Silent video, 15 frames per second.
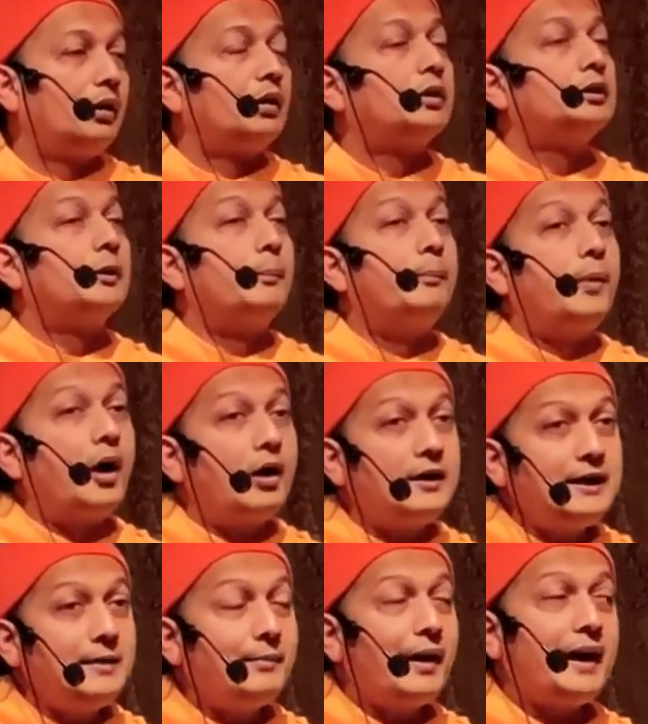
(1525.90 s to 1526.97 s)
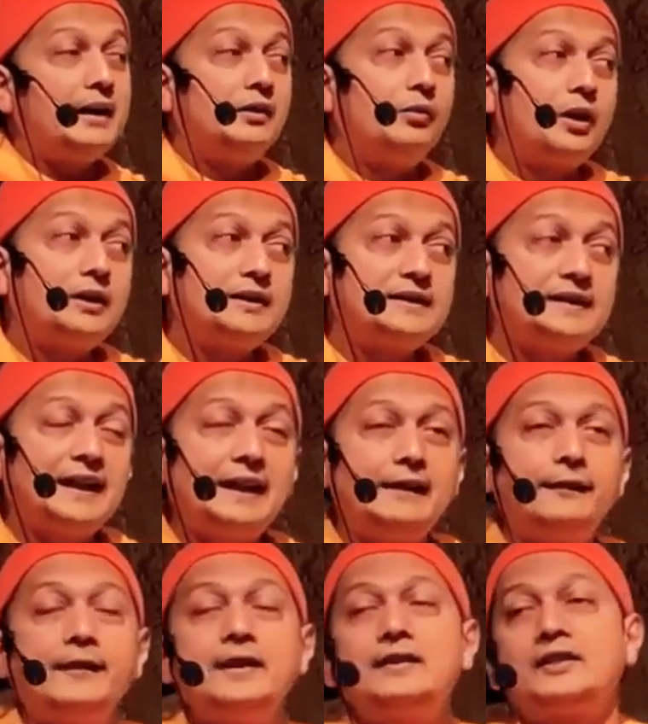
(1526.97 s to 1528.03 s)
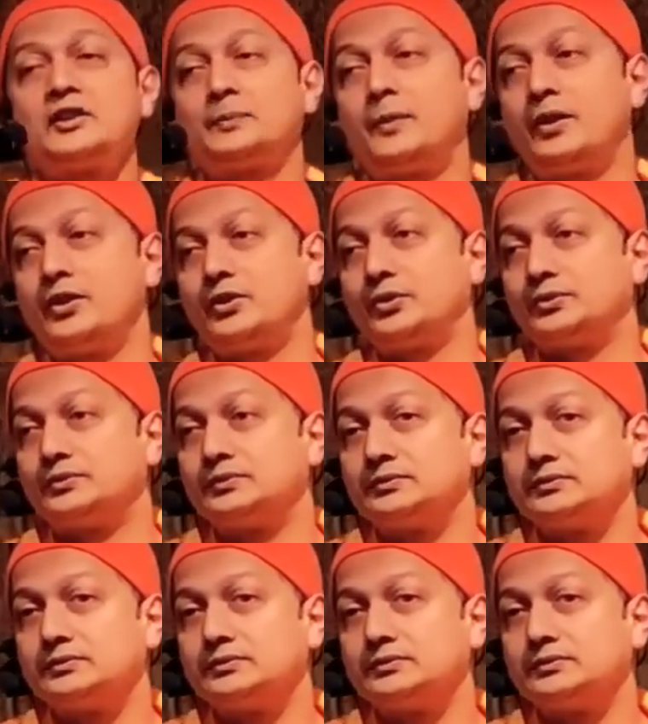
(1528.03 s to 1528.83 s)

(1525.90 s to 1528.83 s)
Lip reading: The body mind, what does the elephant respond to?